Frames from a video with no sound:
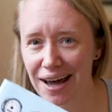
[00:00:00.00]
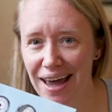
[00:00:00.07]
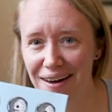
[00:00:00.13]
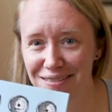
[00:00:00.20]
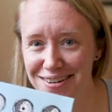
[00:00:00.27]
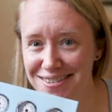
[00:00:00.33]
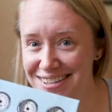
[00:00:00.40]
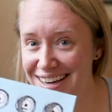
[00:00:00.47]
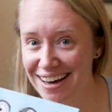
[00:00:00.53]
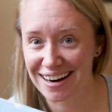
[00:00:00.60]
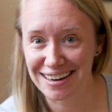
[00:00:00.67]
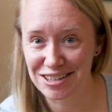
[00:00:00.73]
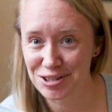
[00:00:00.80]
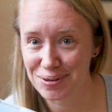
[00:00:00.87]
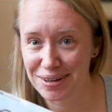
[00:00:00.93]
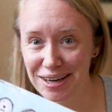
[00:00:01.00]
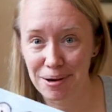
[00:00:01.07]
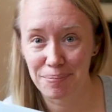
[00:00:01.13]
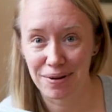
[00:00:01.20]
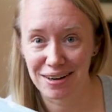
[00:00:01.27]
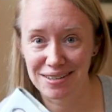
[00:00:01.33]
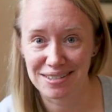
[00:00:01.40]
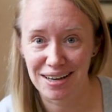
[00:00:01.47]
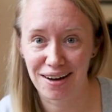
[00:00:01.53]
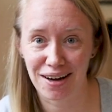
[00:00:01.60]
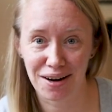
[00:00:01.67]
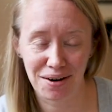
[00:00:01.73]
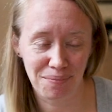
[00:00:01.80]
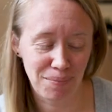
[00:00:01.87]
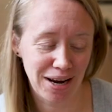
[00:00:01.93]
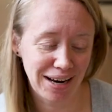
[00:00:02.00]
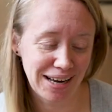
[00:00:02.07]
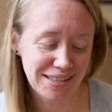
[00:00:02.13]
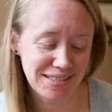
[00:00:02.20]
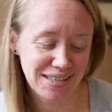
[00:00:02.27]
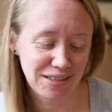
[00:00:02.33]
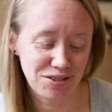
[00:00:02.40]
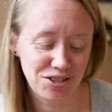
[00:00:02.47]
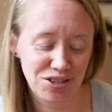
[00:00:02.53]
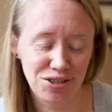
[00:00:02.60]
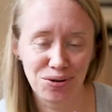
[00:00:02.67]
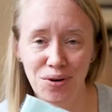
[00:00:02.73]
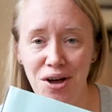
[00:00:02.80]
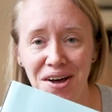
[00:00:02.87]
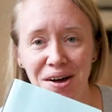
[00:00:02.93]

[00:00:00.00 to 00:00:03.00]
I haven't got into it yet, but it's on my nightstand to do.